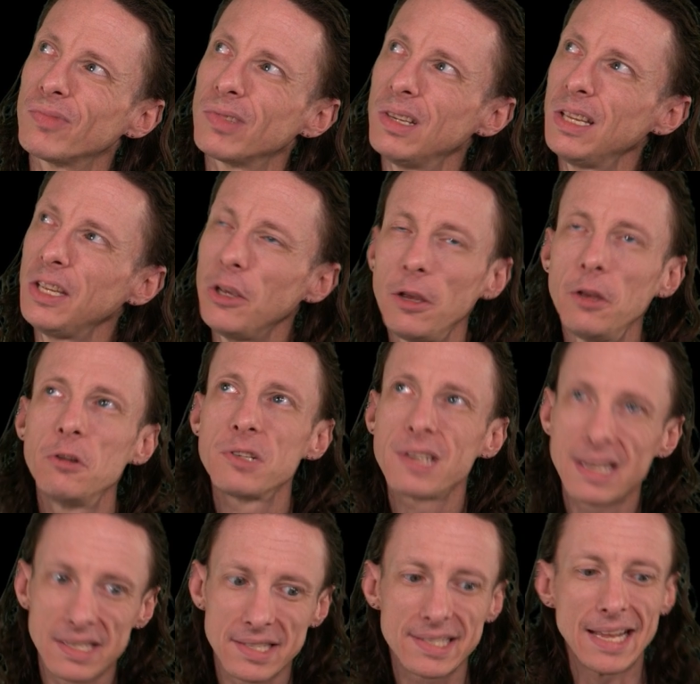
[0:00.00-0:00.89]
use like
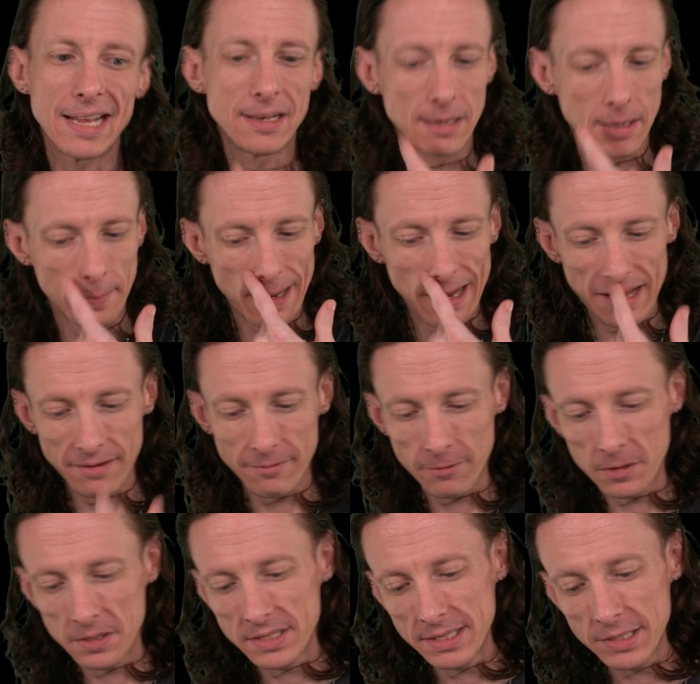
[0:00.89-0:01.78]
a sed command, for
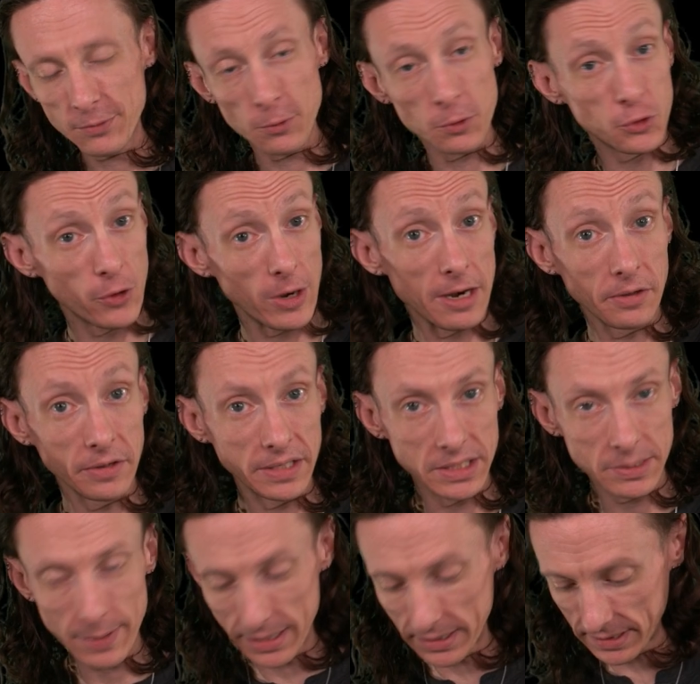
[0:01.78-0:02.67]
instance, for trailing
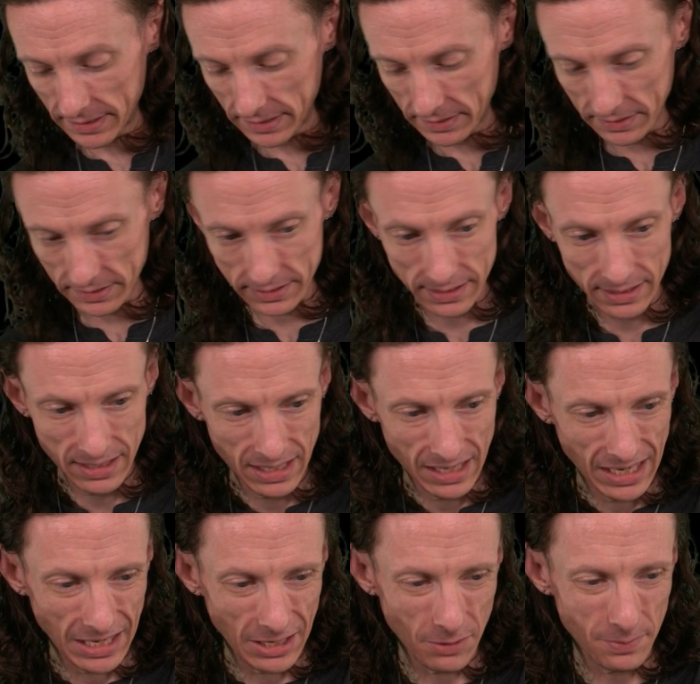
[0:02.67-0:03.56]
spaces.
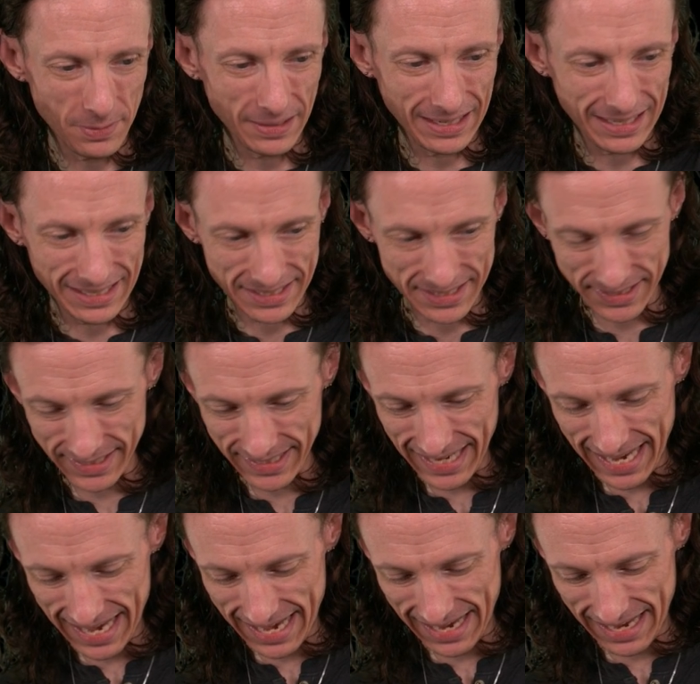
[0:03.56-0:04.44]
It would be like a
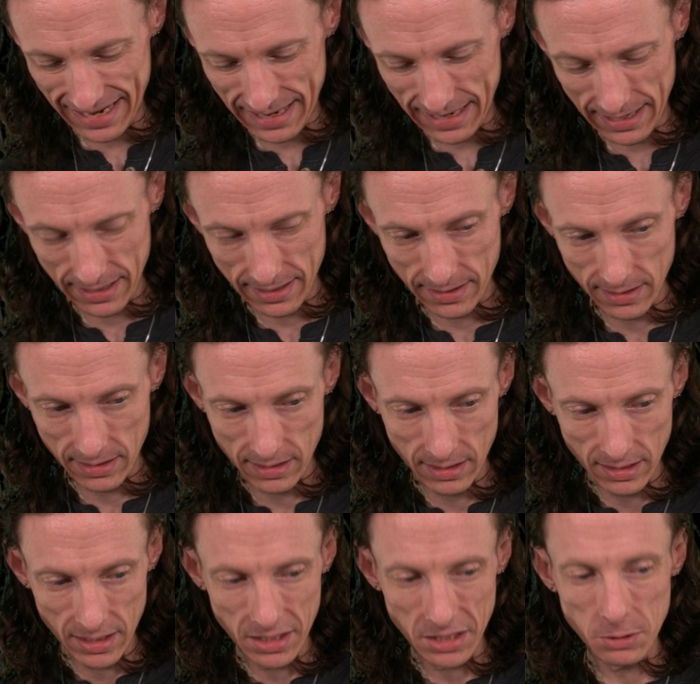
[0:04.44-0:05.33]
sed.
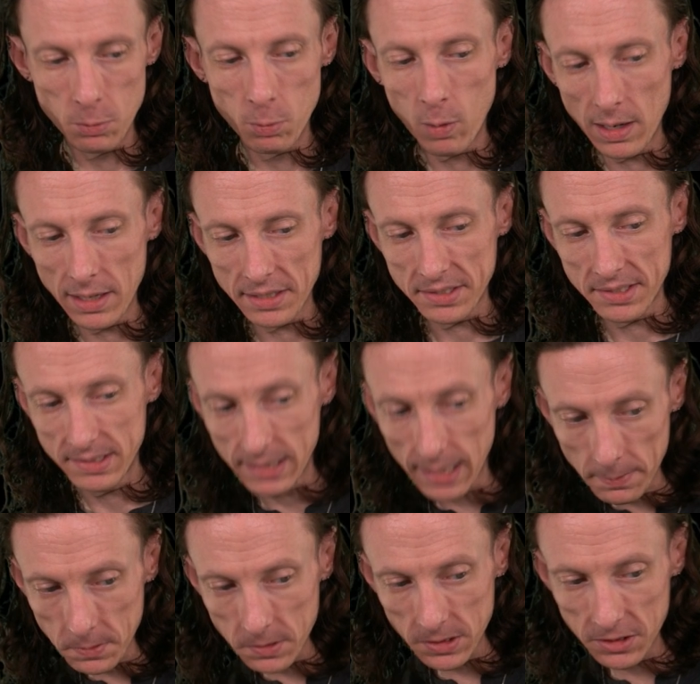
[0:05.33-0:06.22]
You'd want to
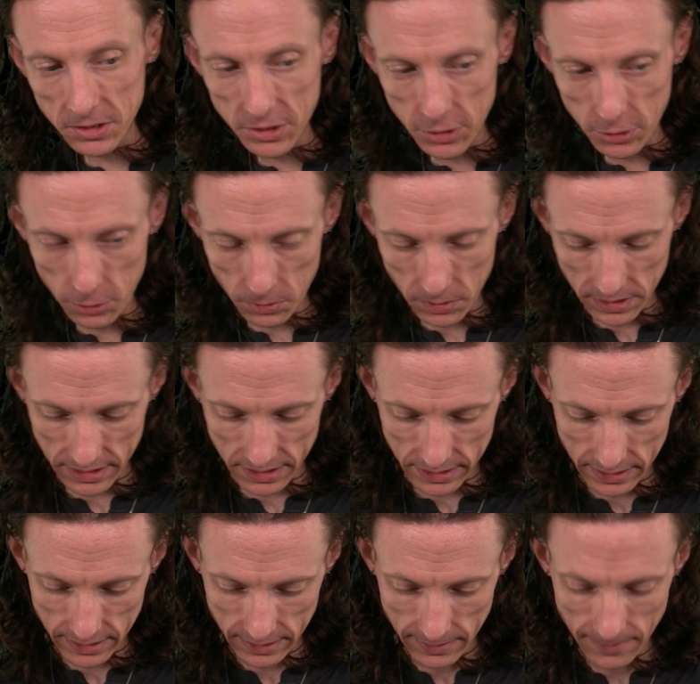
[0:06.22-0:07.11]

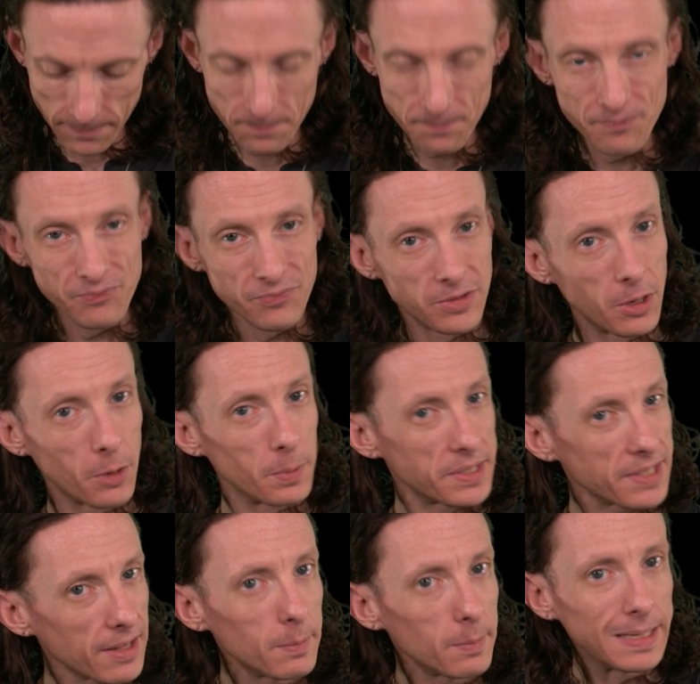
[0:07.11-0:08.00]
substitute. We
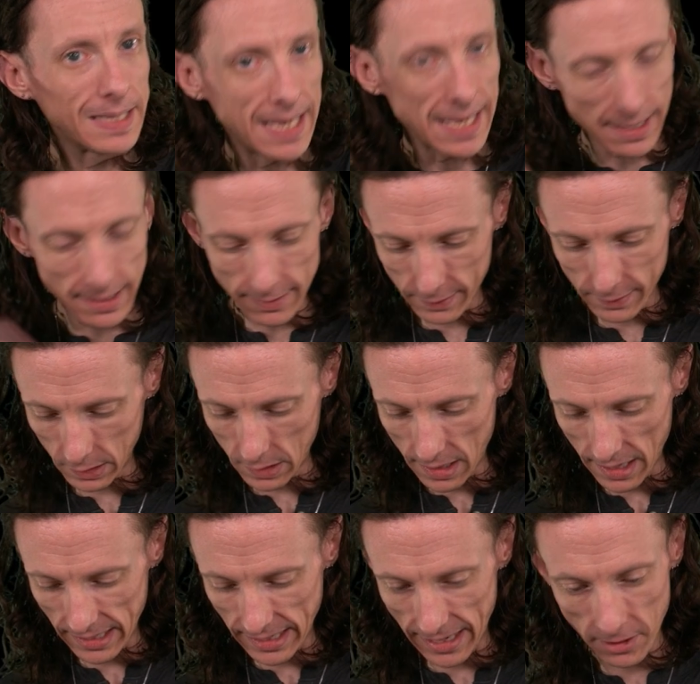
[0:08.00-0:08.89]
saw the beginning of the
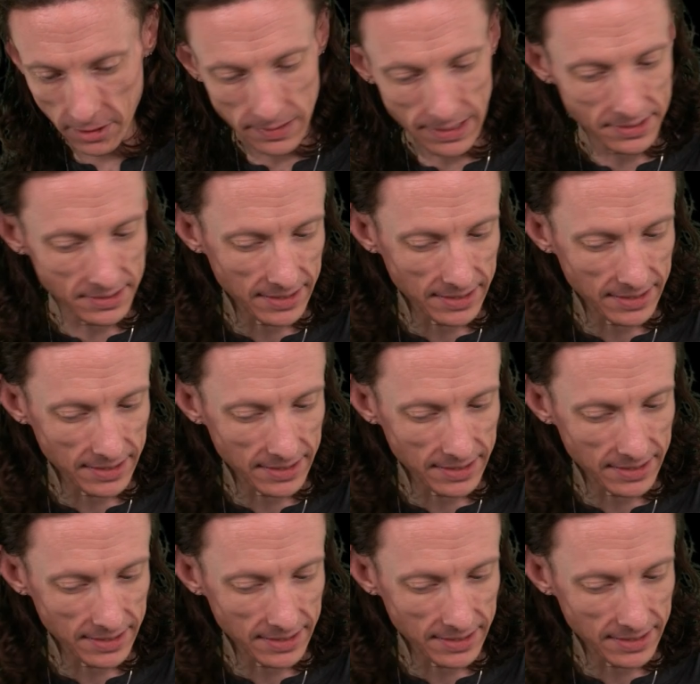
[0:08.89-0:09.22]
line anchor, that's a